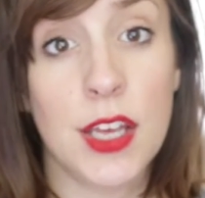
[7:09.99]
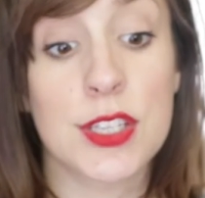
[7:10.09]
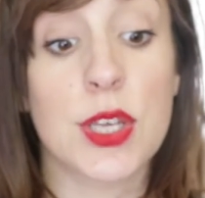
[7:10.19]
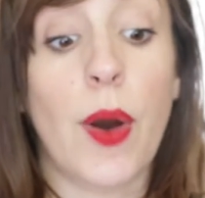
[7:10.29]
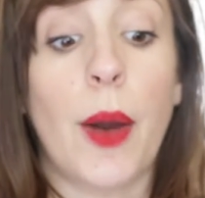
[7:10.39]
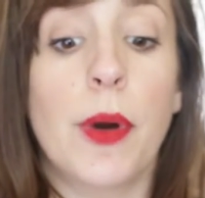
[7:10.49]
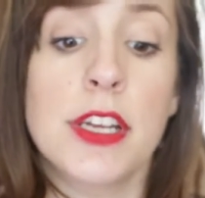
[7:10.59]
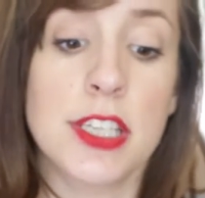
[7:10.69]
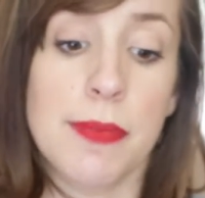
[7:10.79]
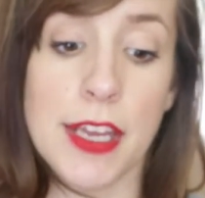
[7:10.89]
So I
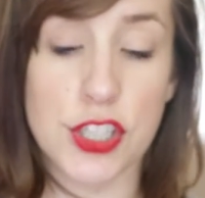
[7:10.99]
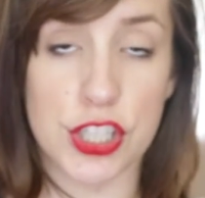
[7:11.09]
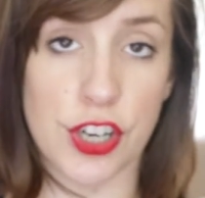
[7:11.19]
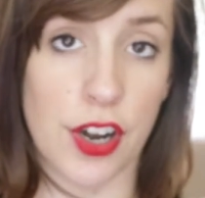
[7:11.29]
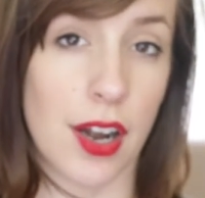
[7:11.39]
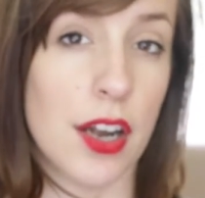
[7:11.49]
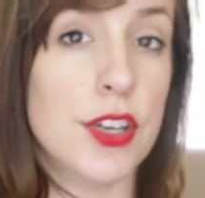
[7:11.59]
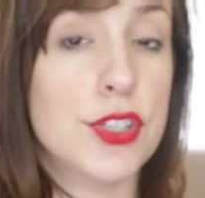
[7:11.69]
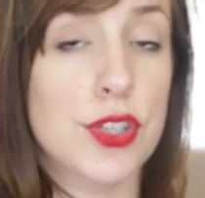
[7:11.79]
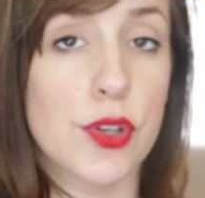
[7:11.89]
wanted to make
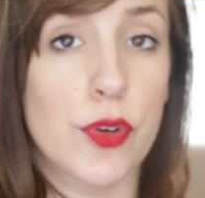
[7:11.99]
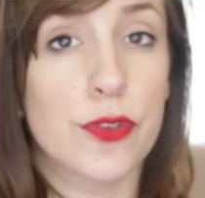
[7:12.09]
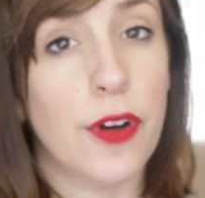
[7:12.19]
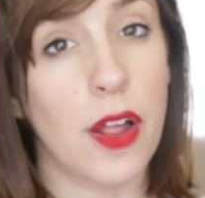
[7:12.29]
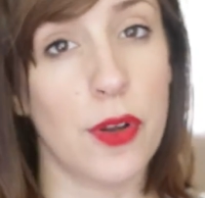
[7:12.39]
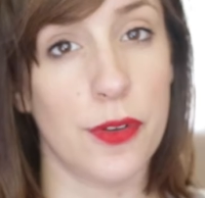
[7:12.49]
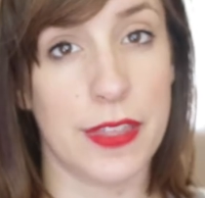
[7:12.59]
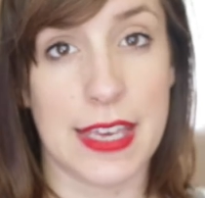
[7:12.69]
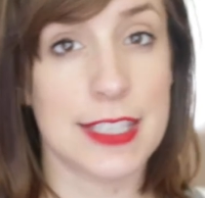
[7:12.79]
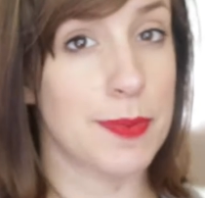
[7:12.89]
sure to follow
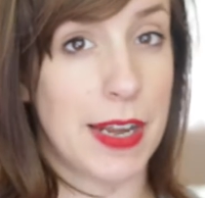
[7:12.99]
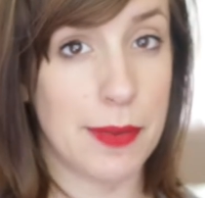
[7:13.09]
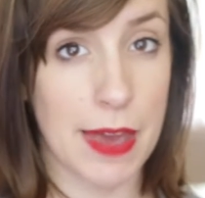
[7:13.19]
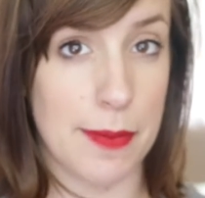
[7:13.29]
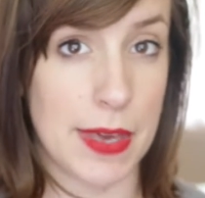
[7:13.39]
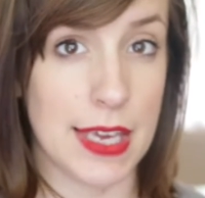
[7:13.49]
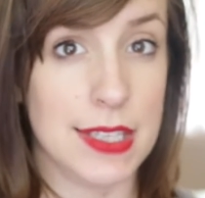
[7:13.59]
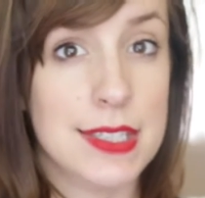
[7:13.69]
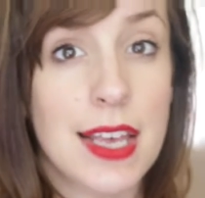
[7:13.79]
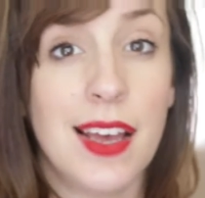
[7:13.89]
the spinning
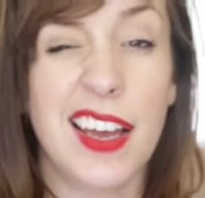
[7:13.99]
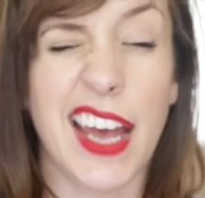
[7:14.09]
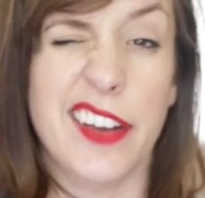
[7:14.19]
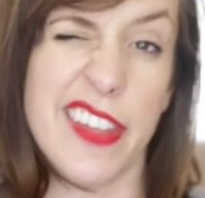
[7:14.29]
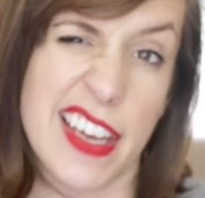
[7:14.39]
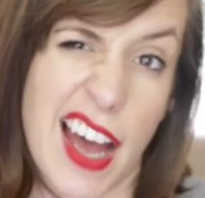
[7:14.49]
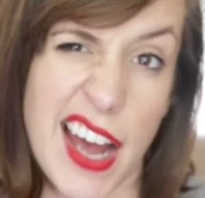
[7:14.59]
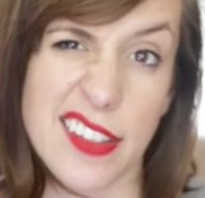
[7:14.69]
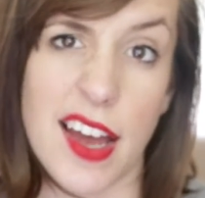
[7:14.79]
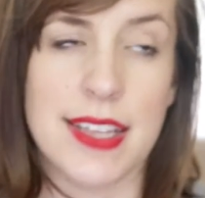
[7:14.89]
babies kind of like
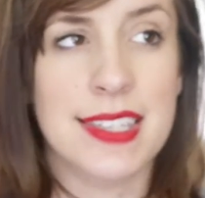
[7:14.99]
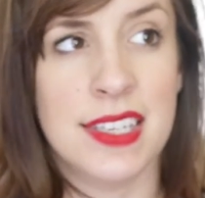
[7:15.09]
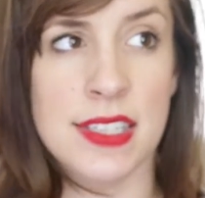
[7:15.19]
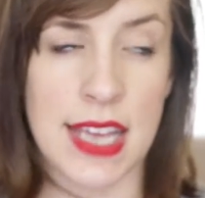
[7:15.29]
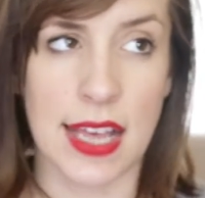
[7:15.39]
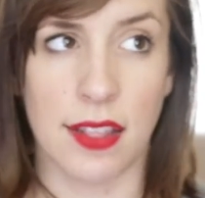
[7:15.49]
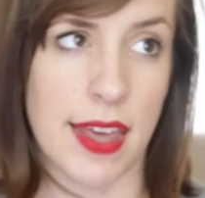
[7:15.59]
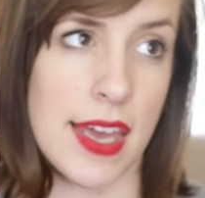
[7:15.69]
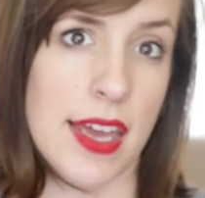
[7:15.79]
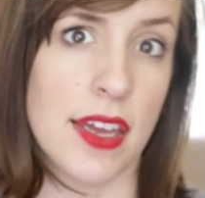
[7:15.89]
guidelines and
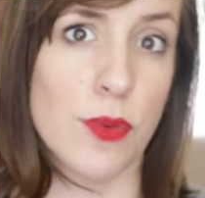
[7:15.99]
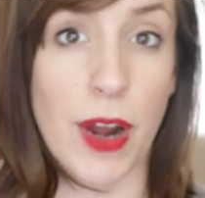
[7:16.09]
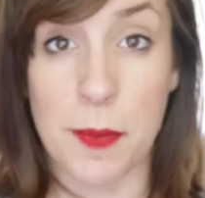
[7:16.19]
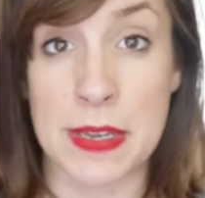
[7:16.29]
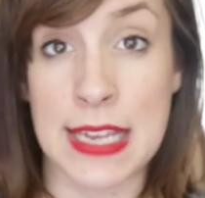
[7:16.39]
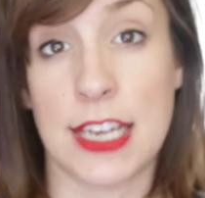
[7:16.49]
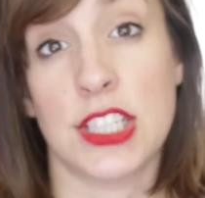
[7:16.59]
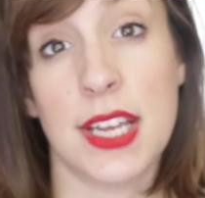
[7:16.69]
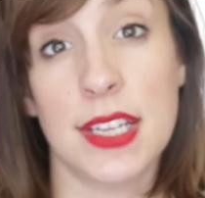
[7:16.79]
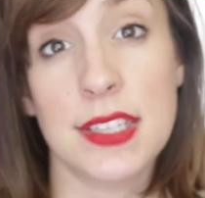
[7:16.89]
daily
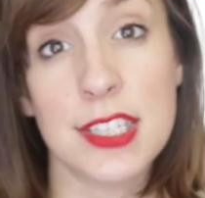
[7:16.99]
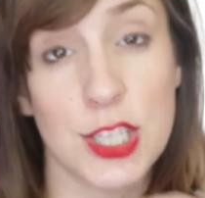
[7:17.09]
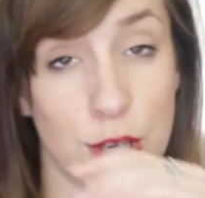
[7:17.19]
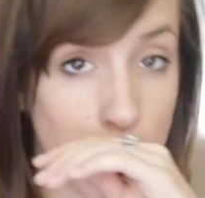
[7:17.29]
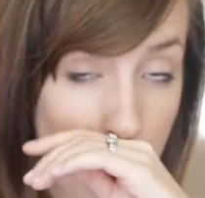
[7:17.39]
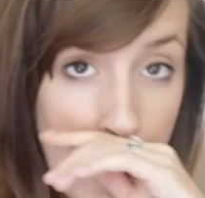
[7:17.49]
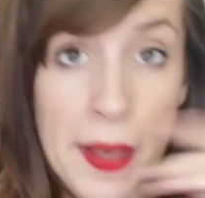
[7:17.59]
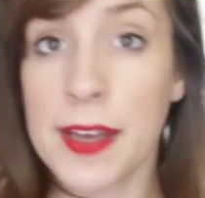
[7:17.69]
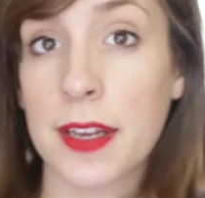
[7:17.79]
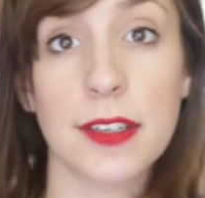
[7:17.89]
recommendations to
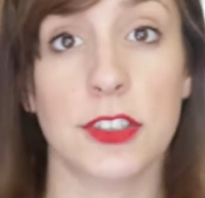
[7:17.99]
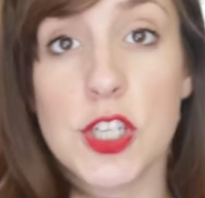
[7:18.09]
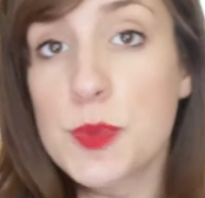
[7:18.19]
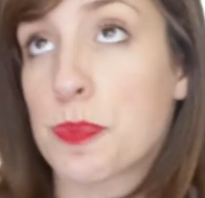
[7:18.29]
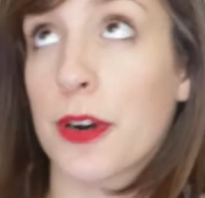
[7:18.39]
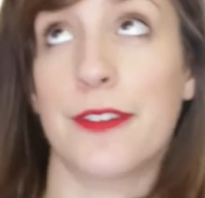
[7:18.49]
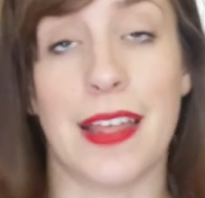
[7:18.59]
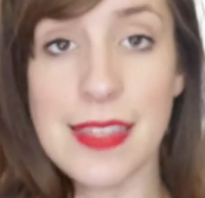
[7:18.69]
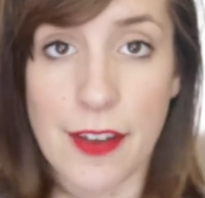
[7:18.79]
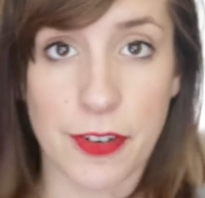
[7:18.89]
just
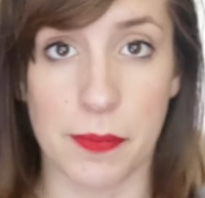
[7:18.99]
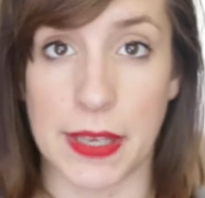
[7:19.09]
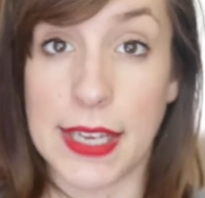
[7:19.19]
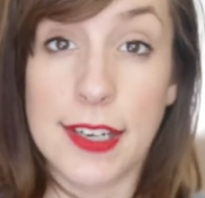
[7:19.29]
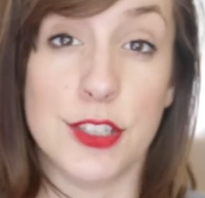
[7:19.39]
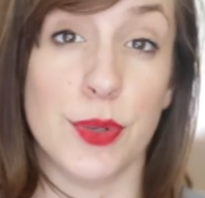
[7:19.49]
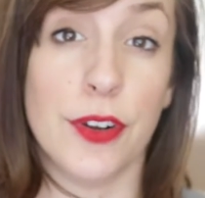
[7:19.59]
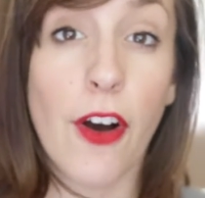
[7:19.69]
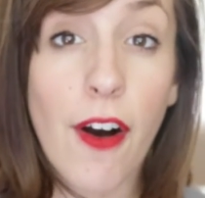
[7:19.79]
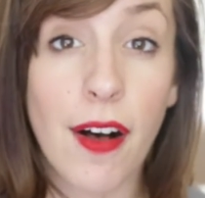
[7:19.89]
prevent that from being an issue
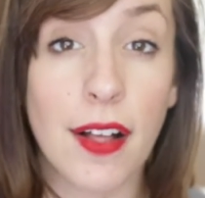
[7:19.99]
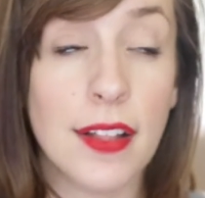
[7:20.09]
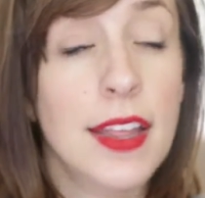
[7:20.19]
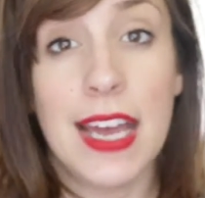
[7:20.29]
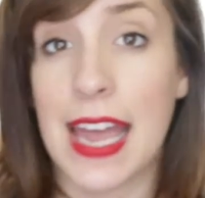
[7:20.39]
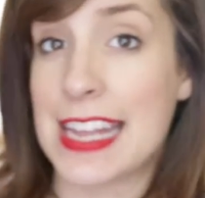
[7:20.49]
at all.